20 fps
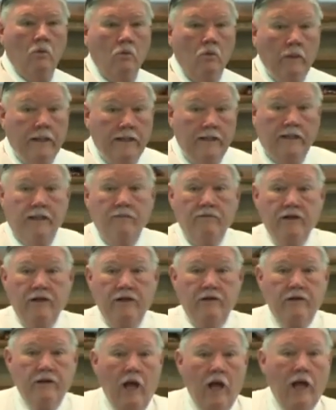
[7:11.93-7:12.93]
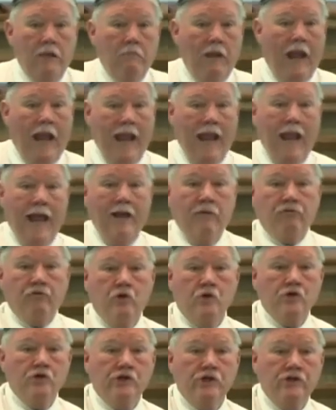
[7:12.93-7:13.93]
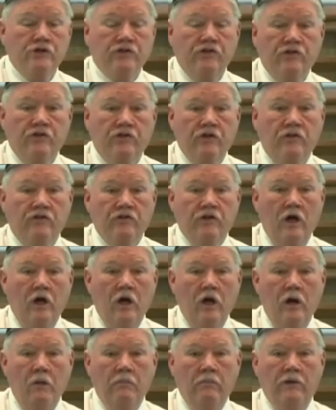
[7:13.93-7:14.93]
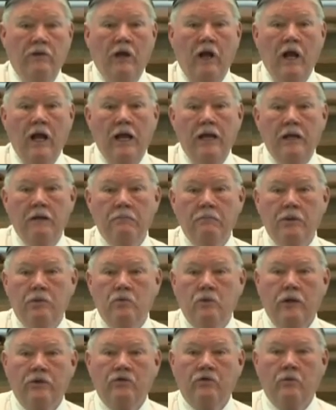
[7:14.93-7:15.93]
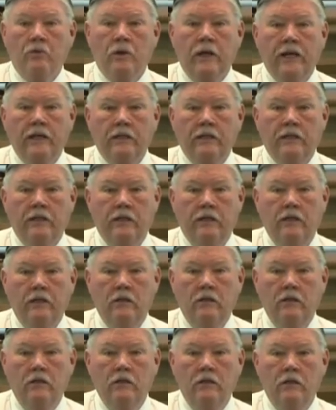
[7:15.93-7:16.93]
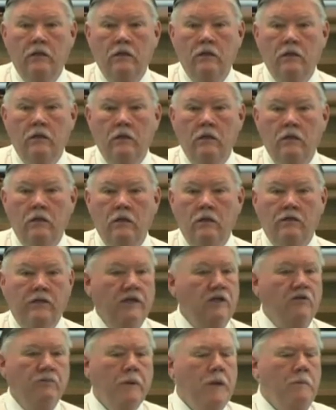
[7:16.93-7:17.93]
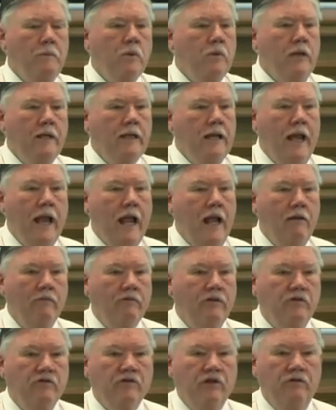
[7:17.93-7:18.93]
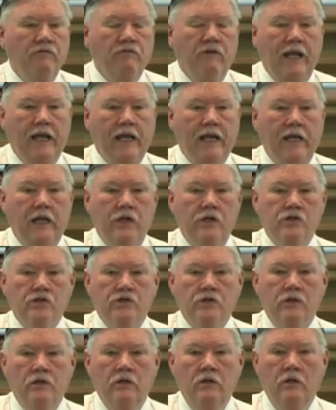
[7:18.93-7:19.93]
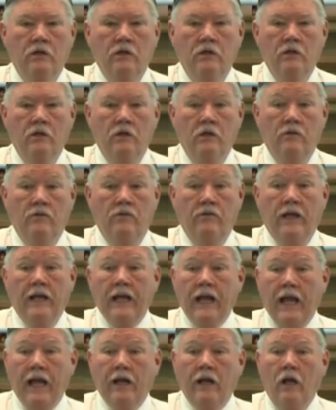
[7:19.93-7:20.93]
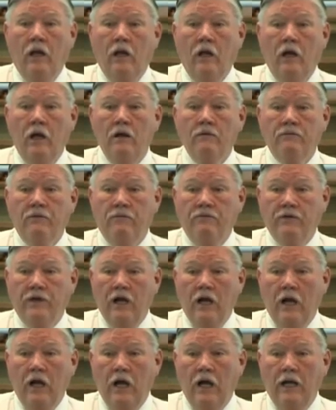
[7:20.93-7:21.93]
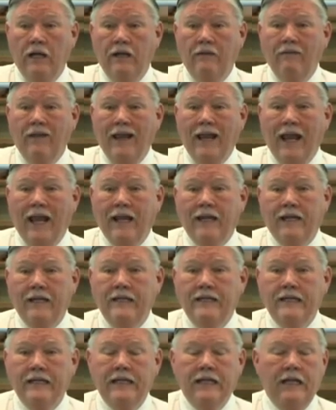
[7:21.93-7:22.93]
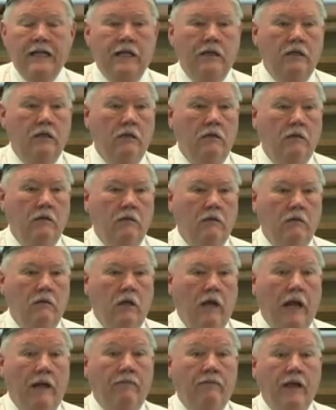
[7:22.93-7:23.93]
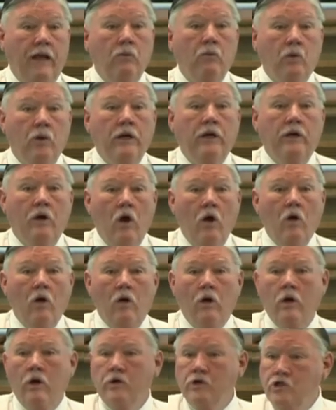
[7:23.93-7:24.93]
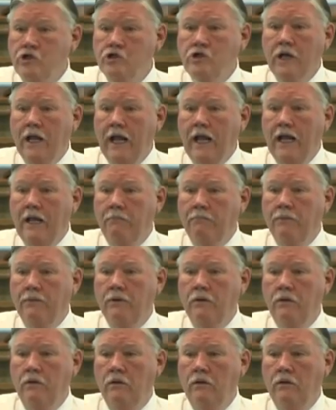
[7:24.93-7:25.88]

We live in a time after Jesus has come, died, and been resurrected. These people didn't have this advantage. They had a love of God and they had a need and they were in hard shape.